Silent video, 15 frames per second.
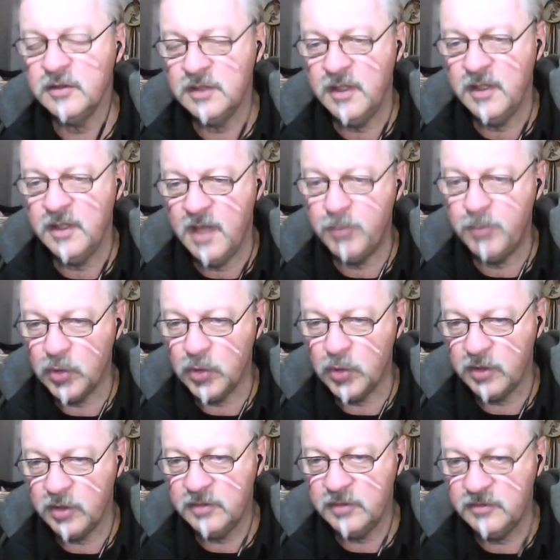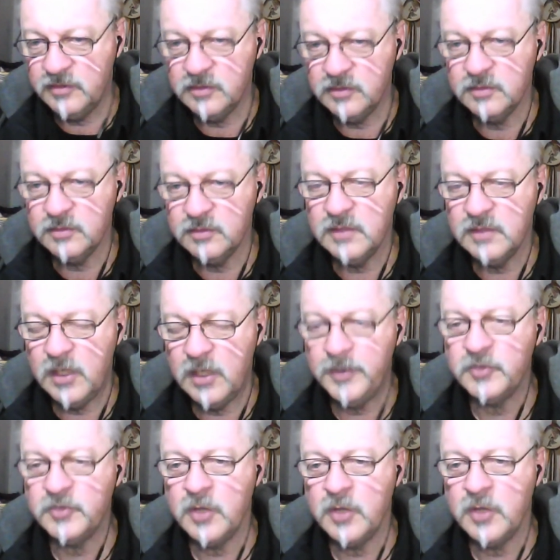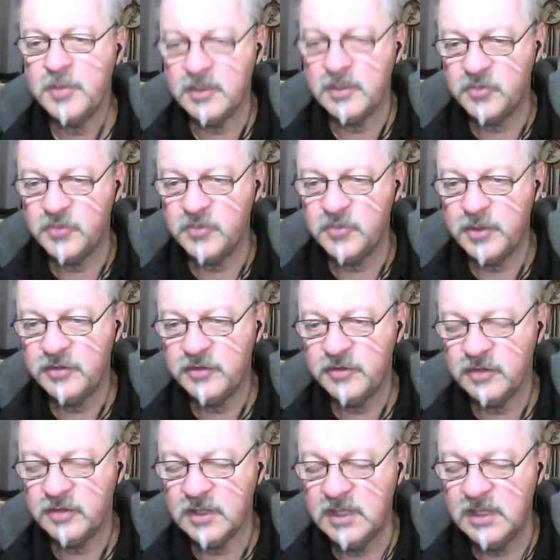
a book to help them to open up spiritually.